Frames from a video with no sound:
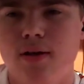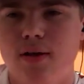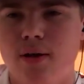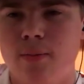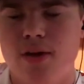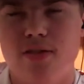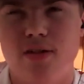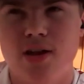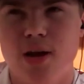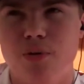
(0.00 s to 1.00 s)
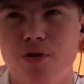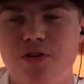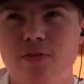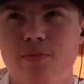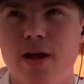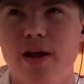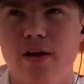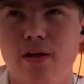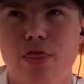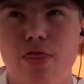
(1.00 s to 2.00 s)
I think I participated
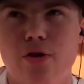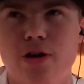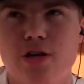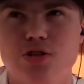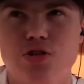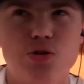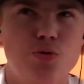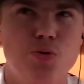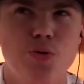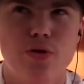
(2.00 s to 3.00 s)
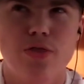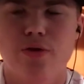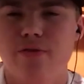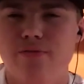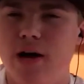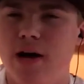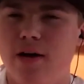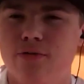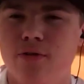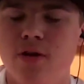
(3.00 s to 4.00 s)
in 32 or
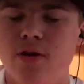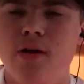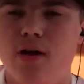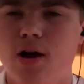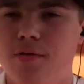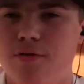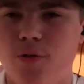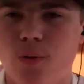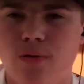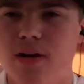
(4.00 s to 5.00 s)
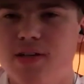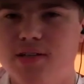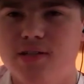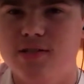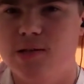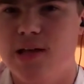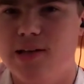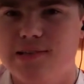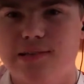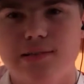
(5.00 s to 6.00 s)
35 of the 40 races. So
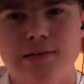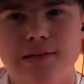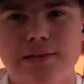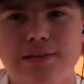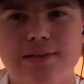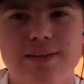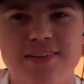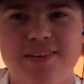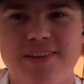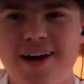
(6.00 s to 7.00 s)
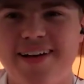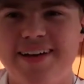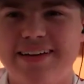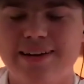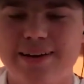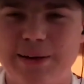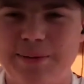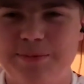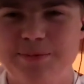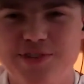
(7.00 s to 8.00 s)
that's a lot,
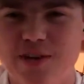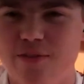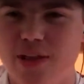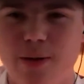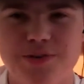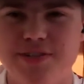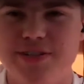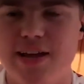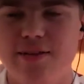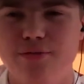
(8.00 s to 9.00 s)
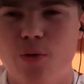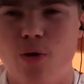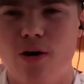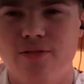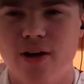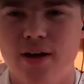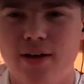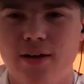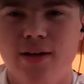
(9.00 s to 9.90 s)
several hours a day for qualifying.